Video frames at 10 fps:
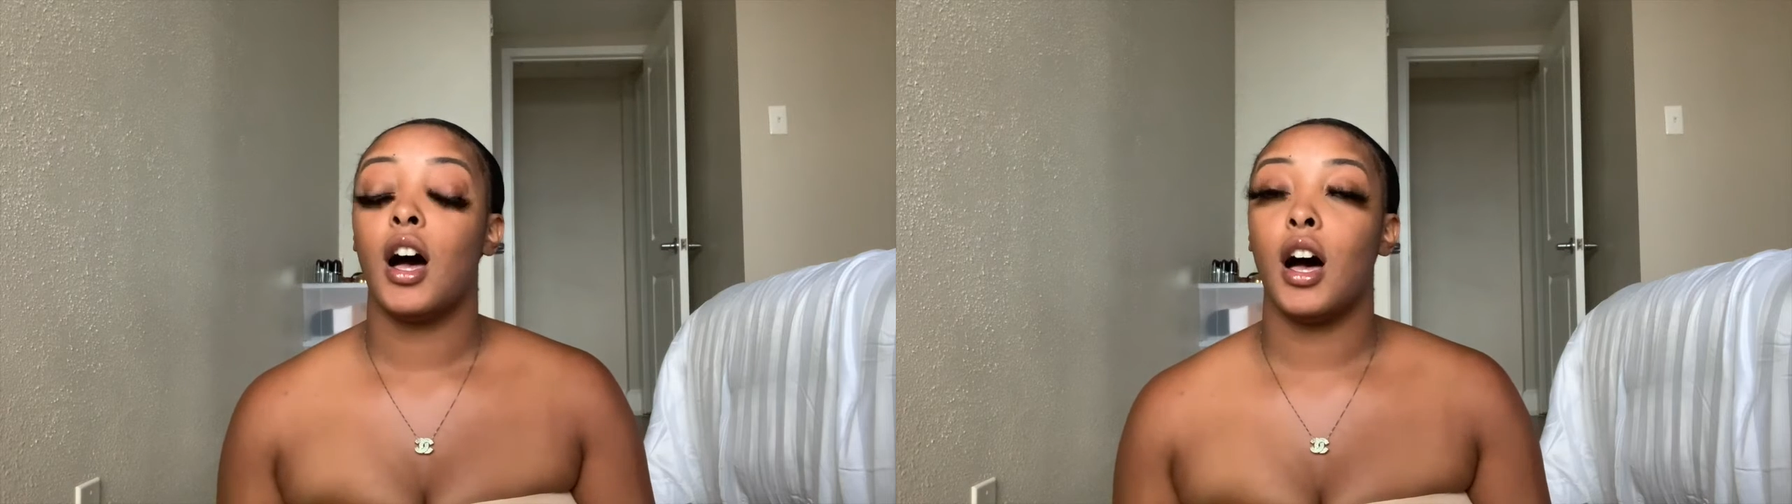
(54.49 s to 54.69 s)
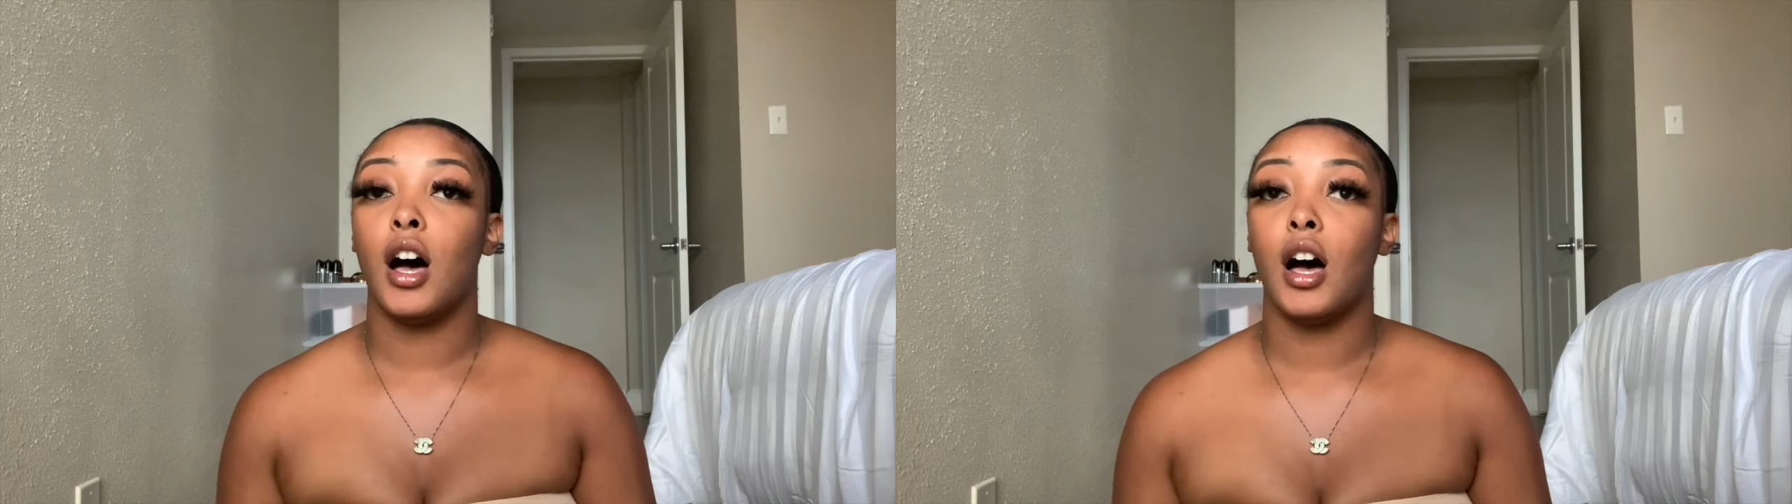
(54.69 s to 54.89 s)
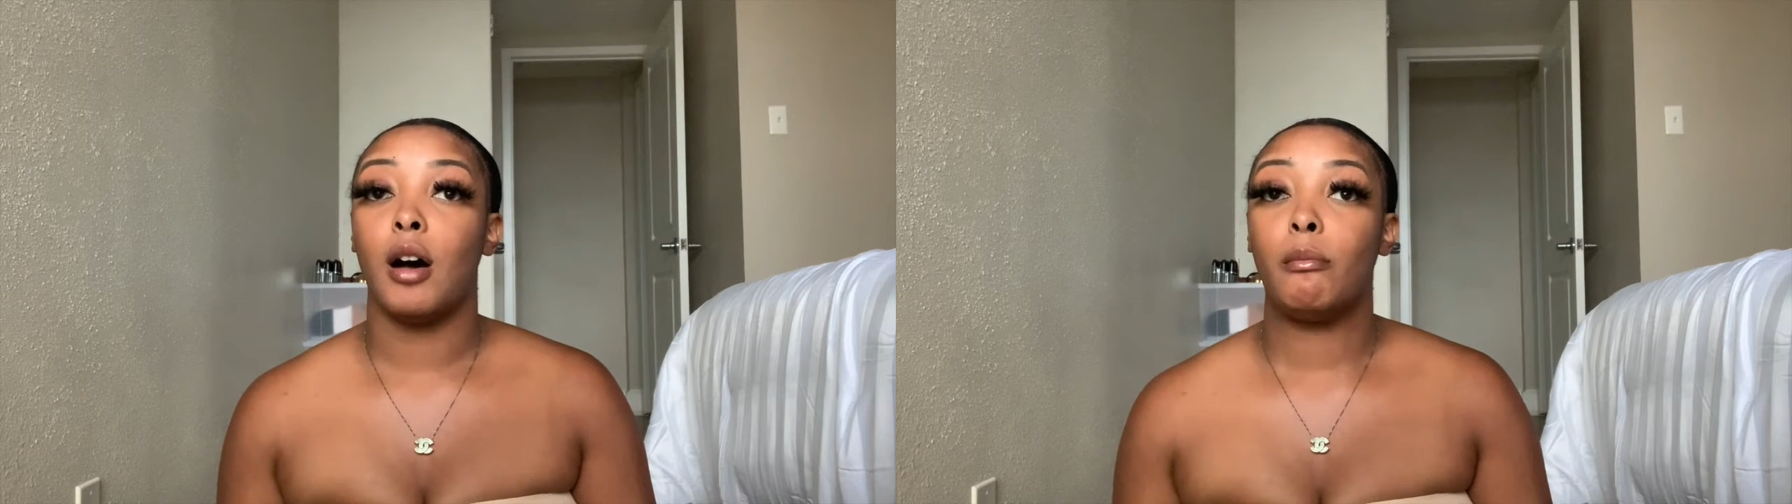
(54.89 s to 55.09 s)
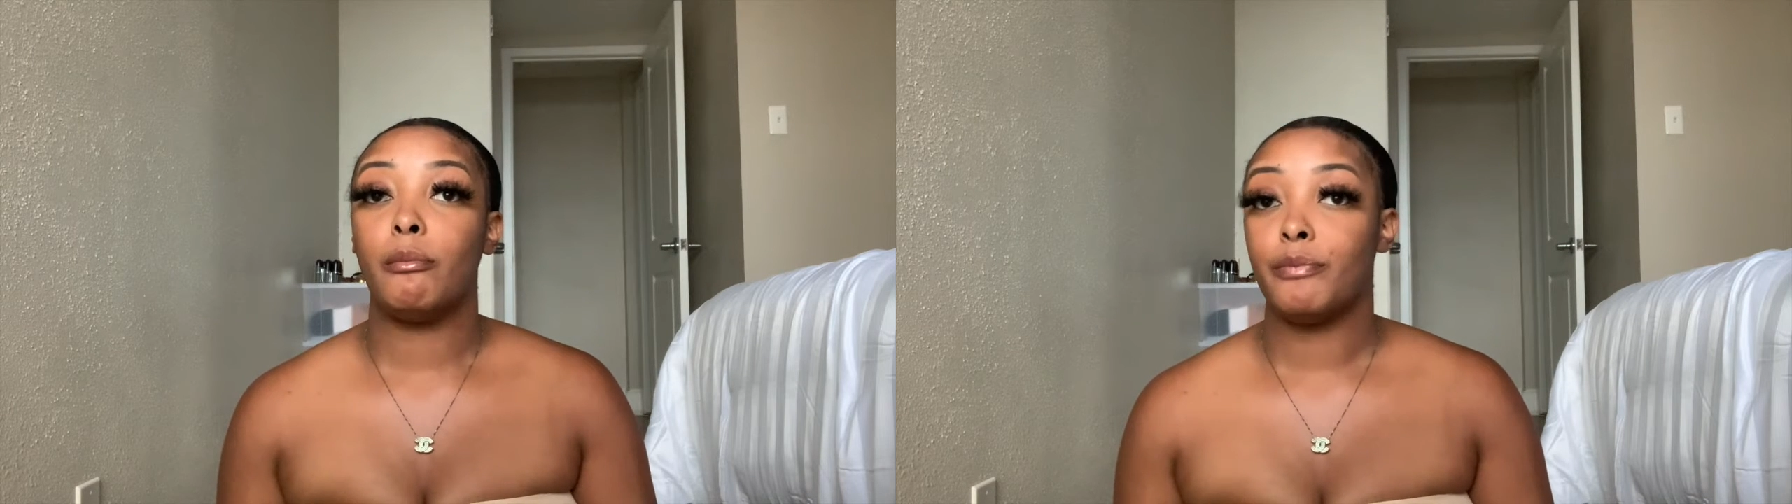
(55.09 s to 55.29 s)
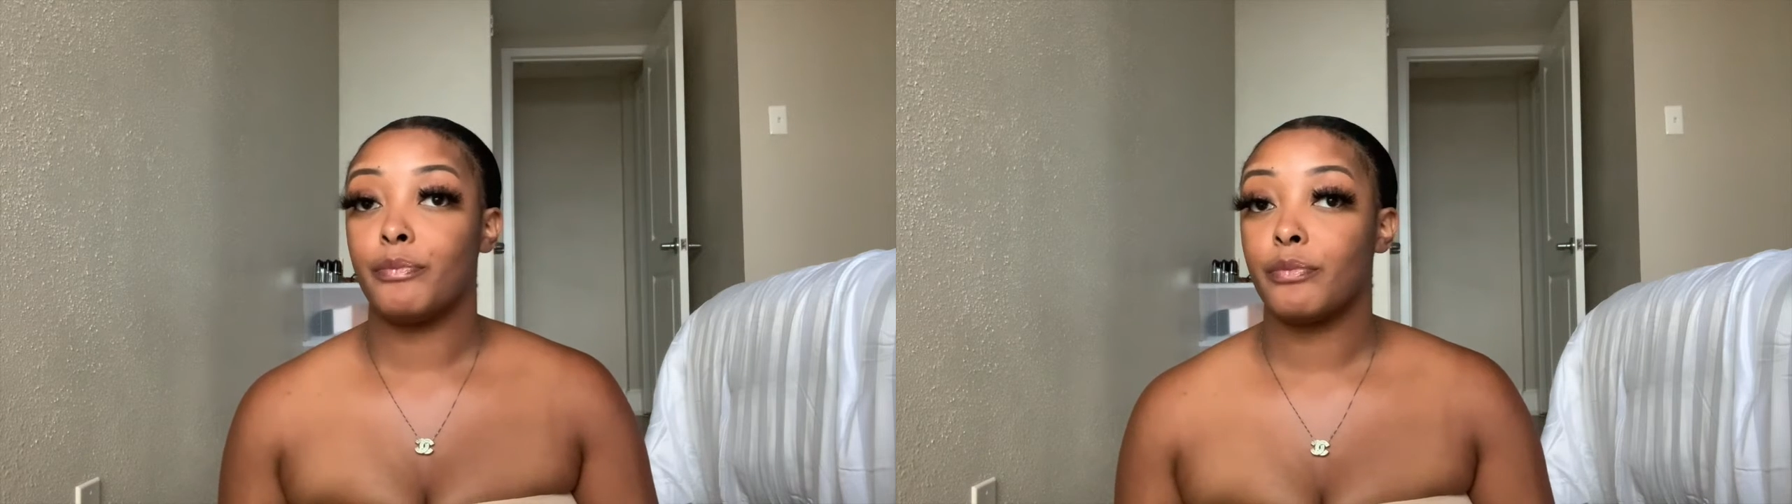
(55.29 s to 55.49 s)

Um,